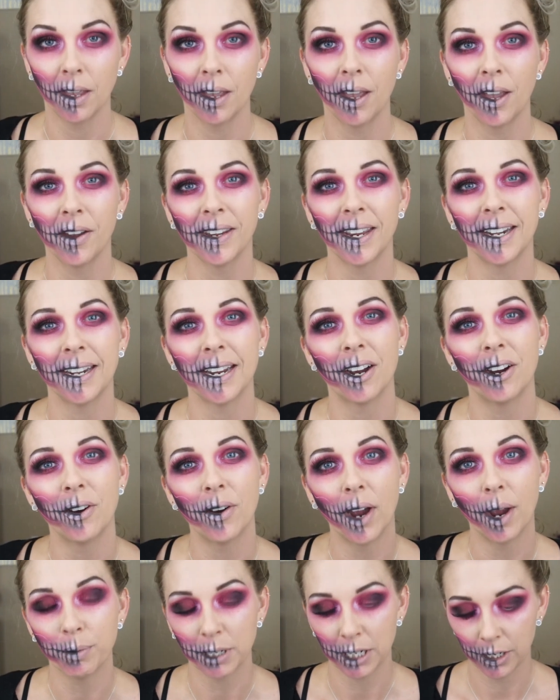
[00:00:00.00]
Okay, now
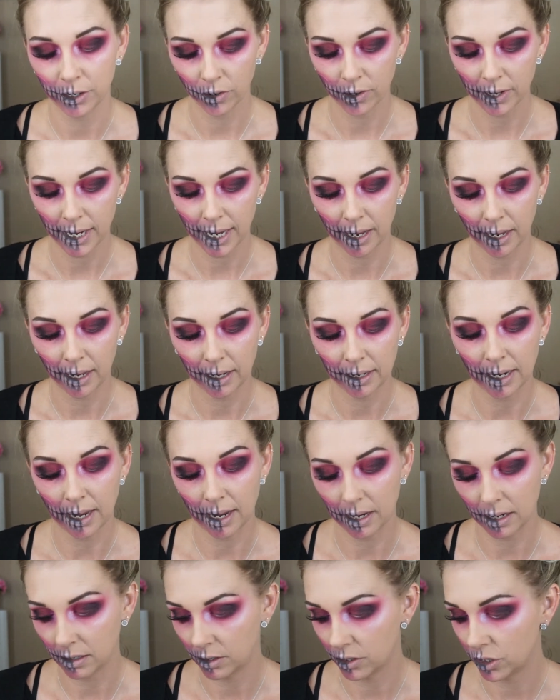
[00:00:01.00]
I'm going to go ahead
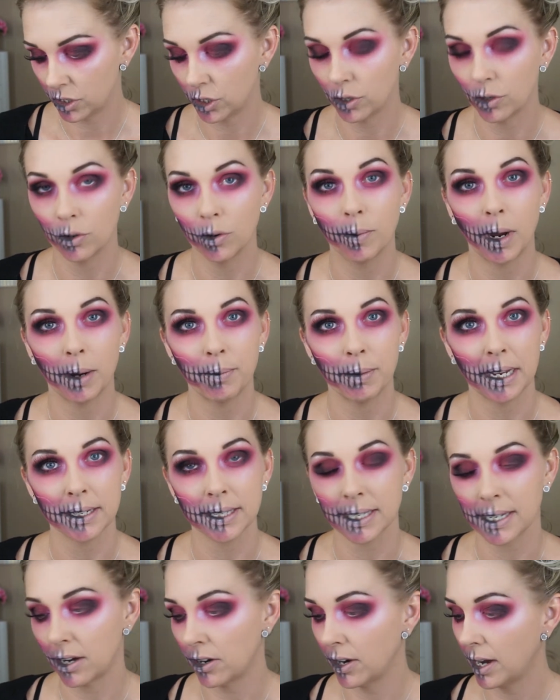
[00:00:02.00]
and do my
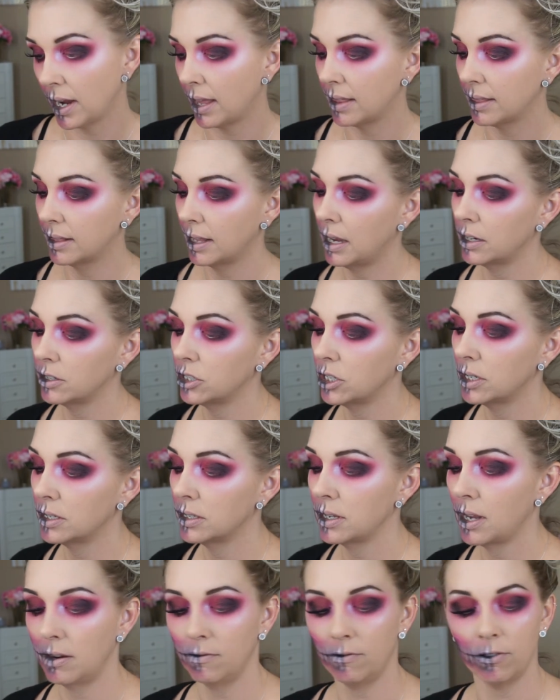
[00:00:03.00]
mascara and lashes,
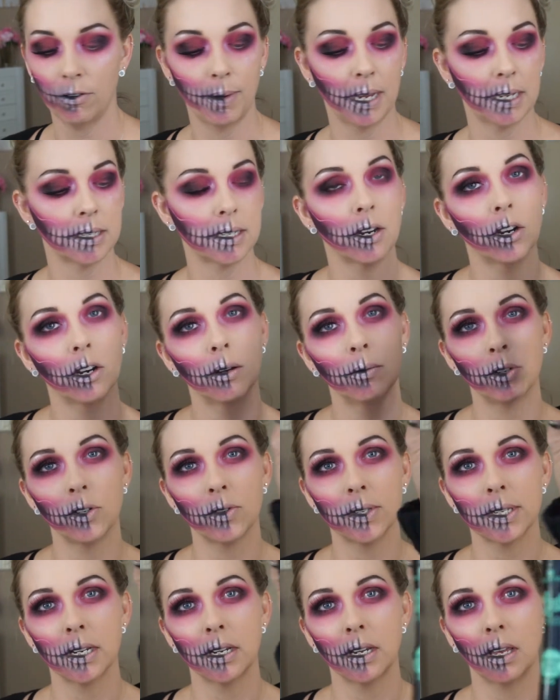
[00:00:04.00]
and for mascara I'm
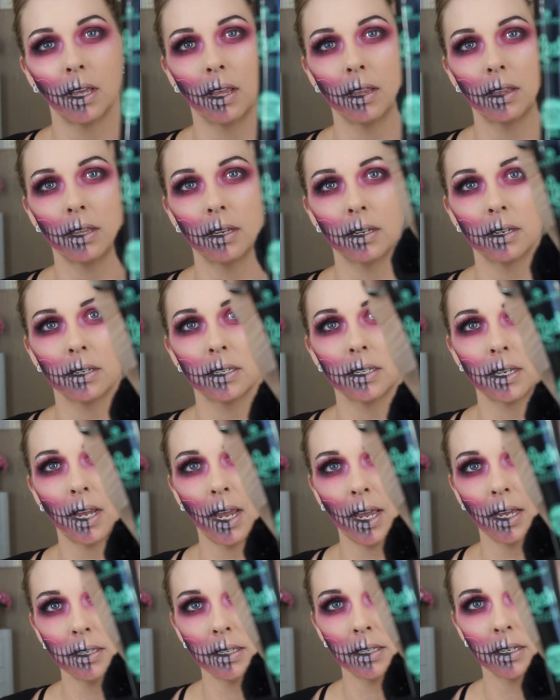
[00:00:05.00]
using this
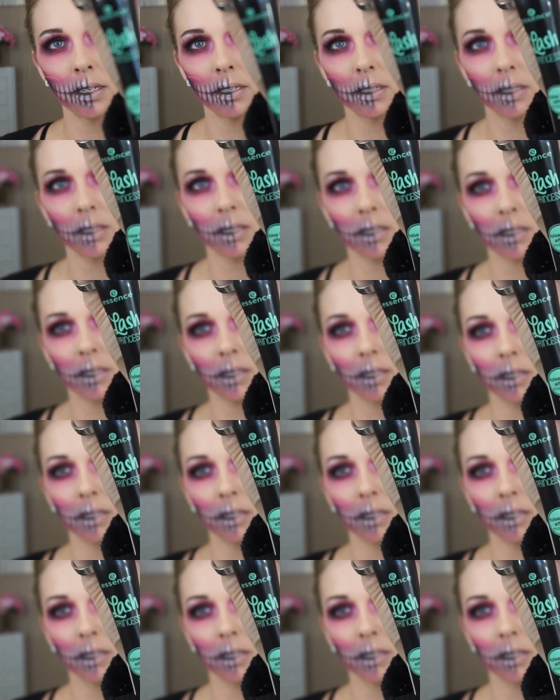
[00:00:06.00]
Essence